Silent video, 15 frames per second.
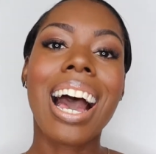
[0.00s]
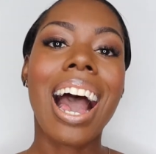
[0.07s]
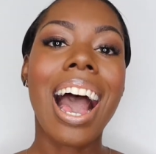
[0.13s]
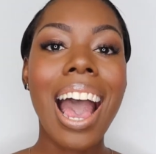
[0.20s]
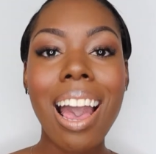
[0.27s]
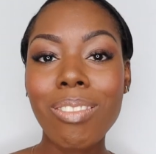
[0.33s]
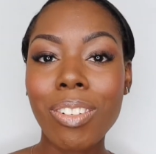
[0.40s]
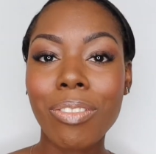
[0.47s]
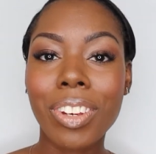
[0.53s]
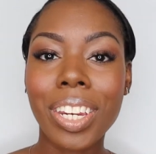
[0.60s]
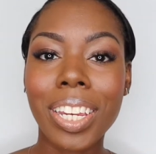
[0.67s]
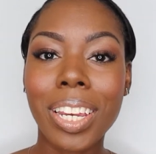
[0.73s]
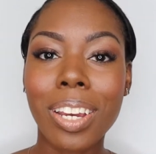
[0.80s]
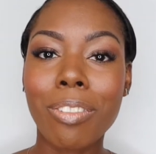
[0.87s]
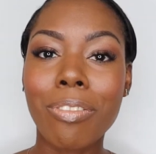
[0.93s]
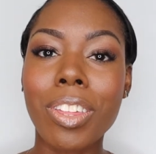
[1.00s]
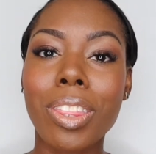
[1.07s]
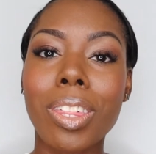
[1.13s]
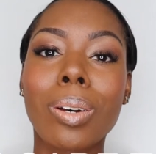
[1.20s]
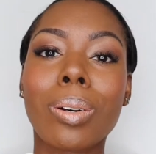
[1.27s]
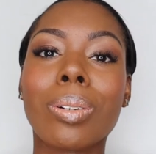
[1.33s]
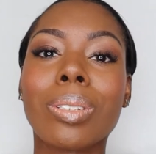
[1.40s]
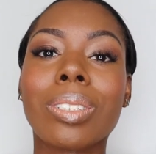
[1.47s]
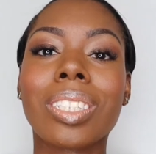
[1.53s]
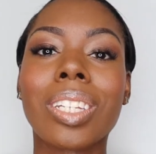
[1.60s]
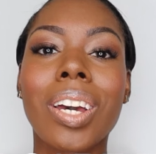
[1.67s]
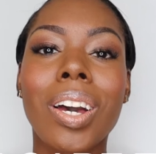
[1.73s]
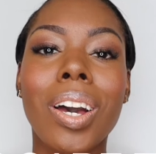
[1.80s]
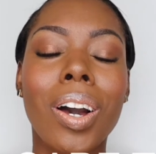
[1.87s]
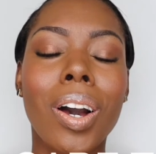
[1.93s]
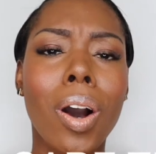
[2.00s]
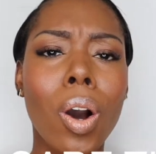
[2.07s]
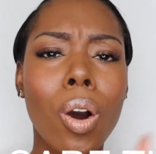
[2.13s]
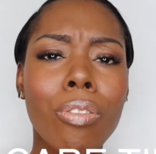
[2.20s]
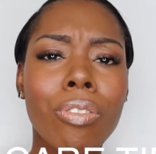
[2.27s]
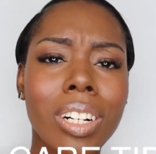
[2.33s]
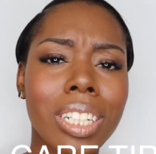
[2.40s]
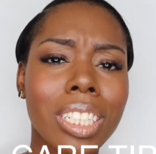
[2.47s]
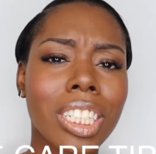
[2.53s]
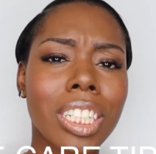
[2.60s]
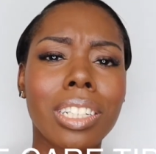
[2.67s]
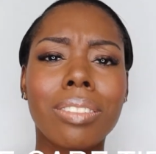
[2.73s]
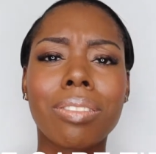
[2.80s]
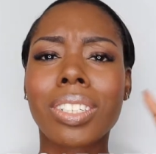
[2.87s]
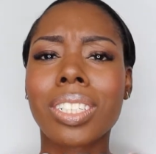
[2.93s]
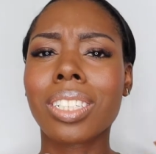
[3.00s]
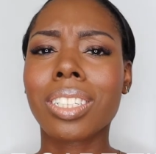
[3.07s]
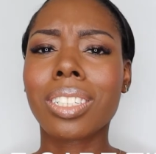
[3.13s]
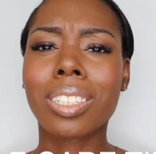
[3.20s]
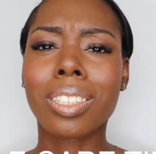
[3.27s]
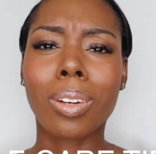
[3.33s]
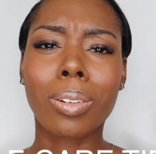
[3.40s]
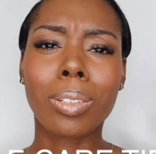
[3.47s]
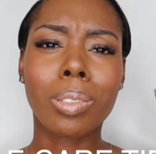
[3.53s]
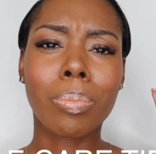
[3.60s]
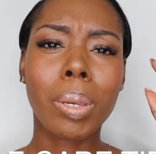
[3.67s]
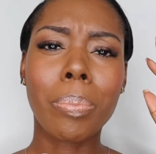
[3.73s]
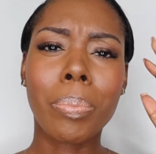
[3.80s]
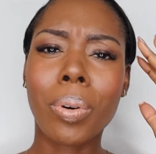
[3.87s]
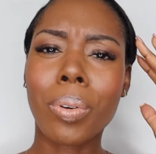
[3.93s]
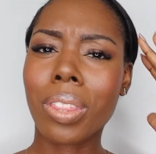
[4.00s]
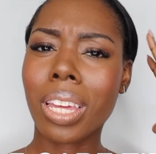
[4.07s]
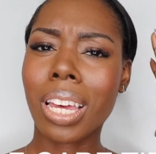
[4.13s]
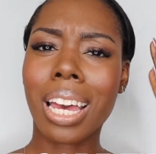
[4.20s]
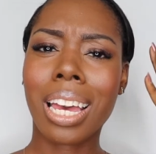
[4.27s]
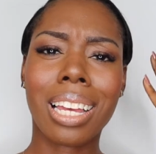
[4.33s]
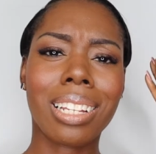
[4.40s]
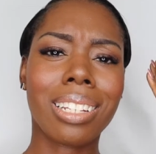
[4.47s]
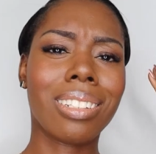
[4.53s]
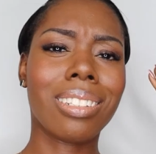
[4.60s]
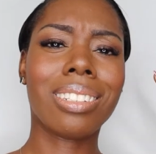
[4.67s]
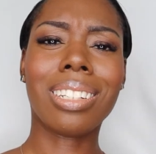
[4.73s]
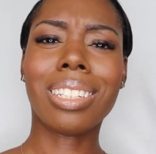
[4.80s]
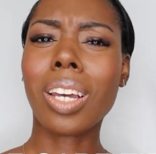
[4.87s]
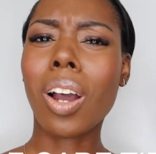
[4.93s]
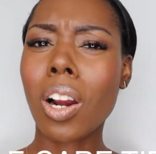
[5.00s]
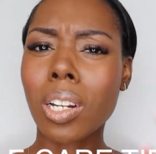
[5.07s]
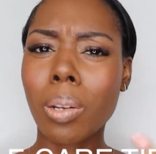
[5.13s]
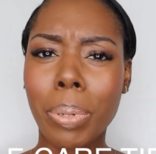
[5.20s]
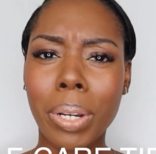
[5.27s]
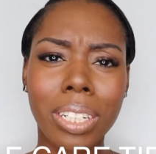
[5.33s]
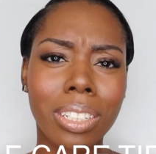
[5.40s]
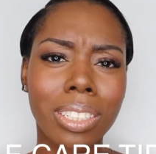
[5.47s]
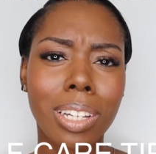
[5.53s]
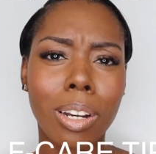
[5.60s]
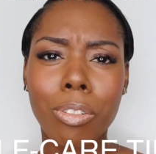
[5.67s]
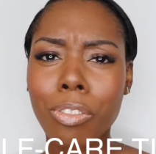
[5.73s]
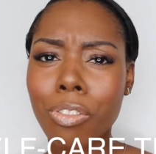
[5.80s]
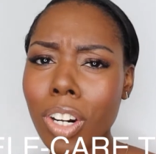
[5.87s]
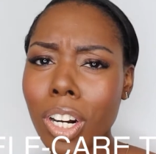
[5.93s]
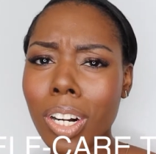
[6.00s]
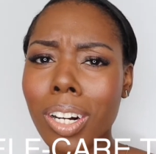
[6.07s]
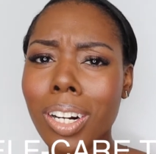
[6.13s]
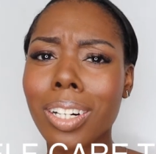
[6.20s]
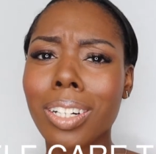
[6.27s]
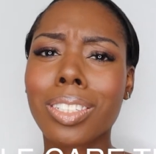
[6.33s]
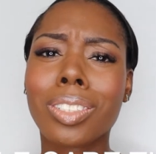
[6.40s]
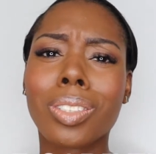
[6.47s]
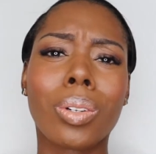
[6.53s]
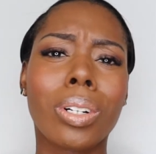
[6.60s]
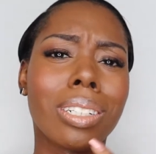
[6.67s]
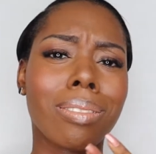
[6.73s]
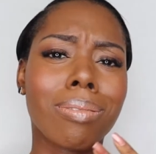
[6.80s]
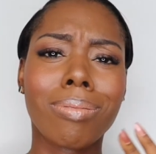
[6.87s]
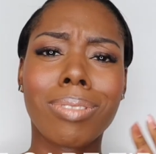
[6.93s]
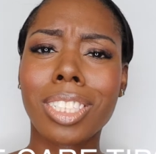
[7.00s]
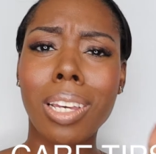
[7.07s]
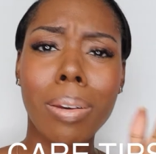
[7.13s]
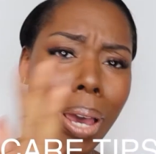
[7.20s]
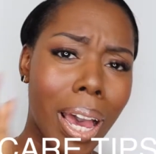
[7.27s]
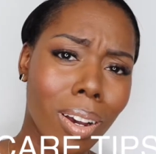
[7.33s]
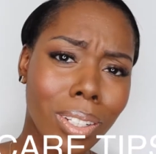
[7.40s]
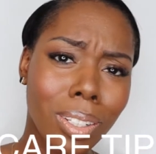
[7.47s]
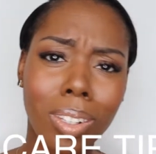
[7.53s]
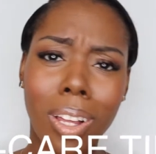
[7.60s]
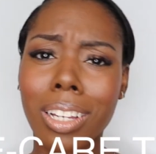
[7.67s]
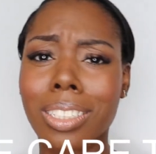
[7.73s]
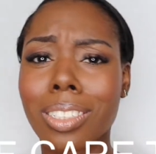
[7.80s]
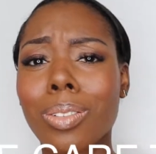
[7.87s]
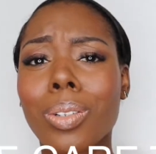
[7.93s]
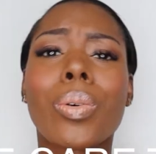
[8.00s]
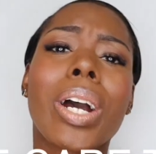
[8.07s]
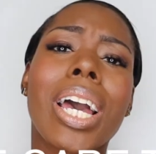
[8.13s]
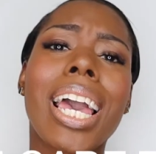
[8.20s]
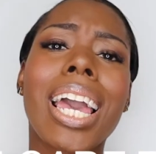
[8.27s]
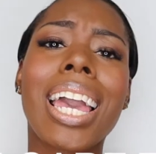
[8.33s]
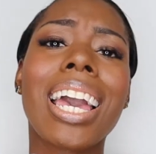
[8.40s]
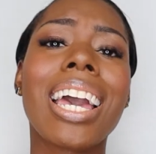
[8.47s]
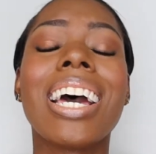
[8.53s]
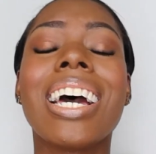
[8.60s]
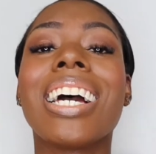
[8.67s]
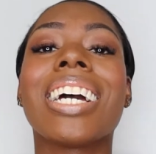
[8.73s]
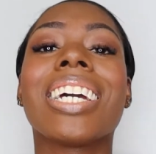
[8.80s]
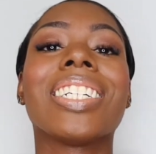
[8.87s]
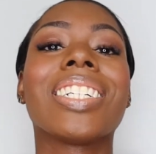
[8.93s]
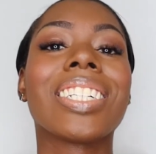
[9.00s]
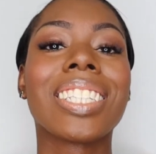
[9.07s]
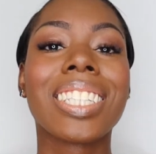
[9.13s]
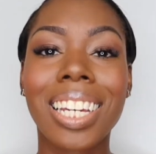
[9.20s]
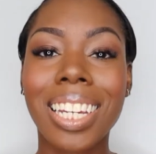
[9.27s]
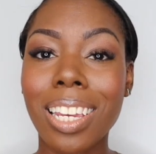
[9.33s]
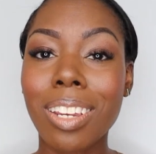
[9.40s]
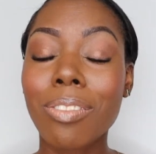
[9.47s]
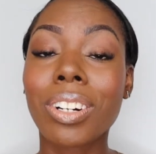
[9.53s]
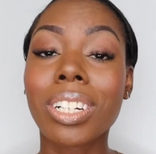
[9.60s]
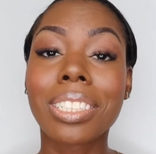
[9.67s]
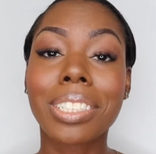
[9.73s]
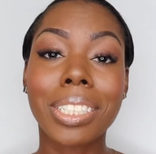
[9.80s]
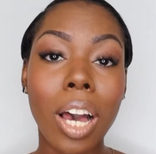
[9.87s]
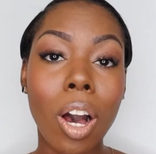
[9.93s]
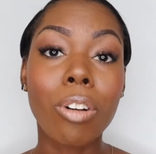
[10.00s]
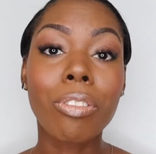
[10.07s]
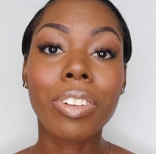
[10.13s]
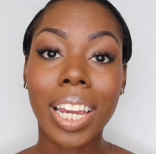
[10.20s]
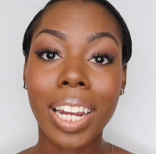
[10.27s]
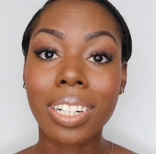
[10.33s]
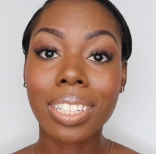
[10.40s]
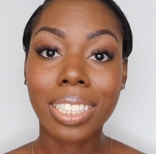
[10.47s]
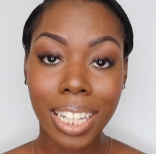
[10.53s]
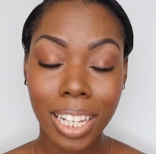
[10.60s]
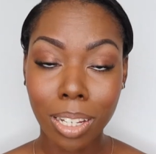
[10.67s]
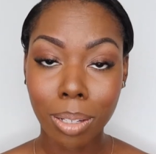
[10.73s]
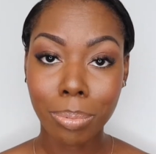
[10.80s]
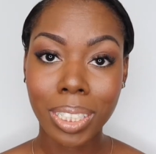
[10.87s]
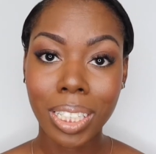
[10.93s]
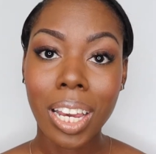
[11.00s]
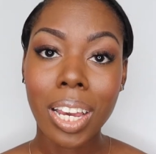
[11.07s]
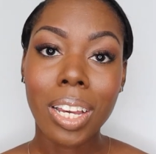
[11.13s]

I have a video for those overachievers, those people that it's hard to put yourself first, or somehow you lost your way and you're looking for self-care tips.